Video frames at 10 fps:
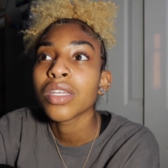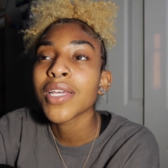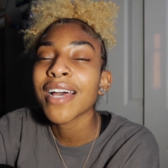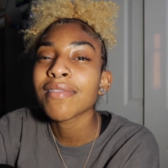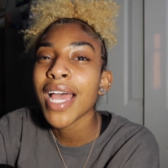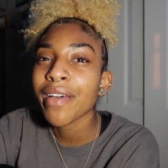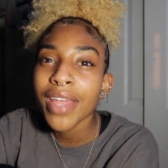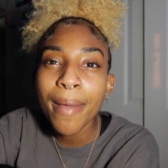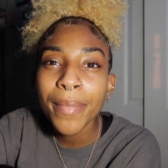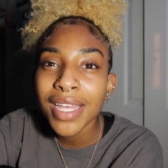You have to have
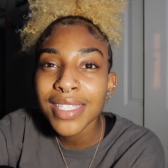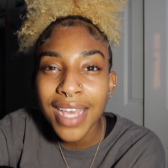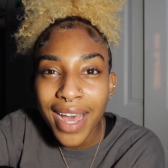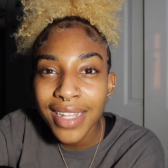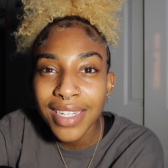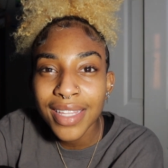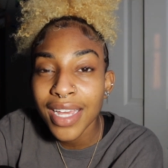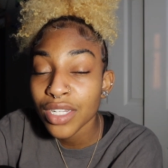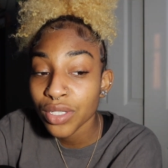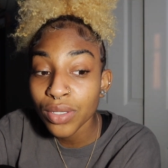that mentality
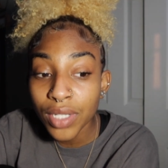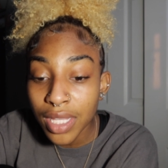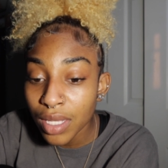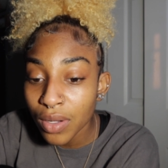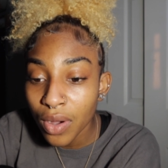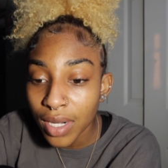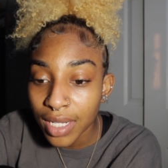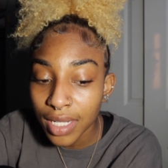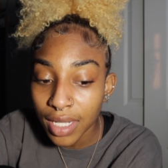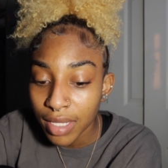that you're either
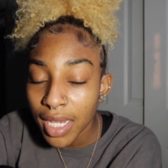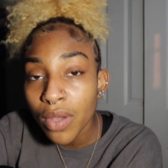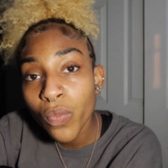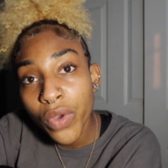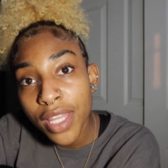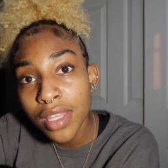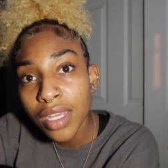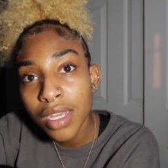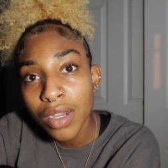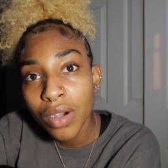gonna get with
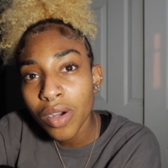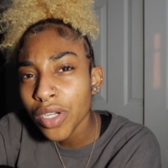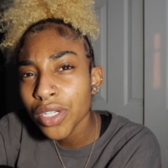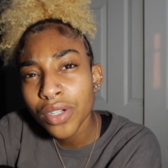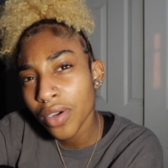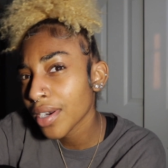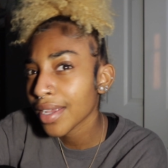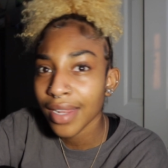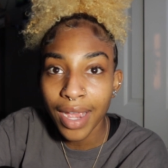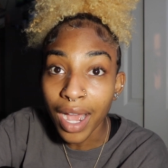it or you're gonna
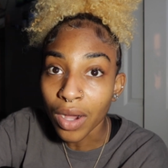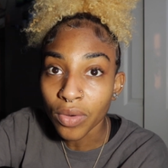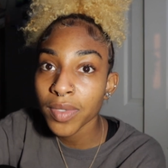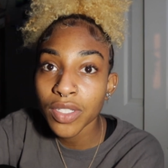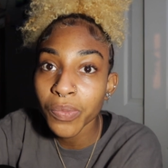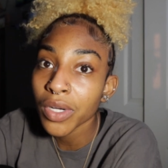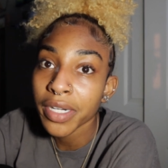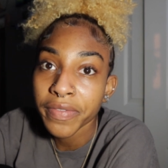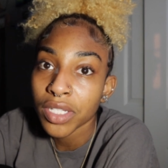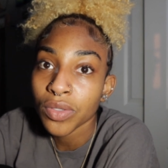get out. It's one
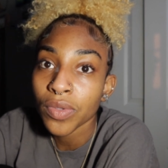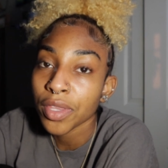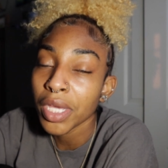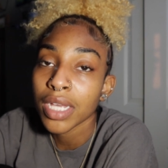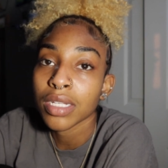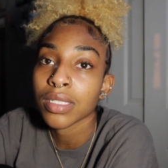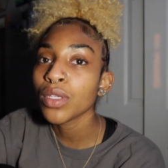of the two things.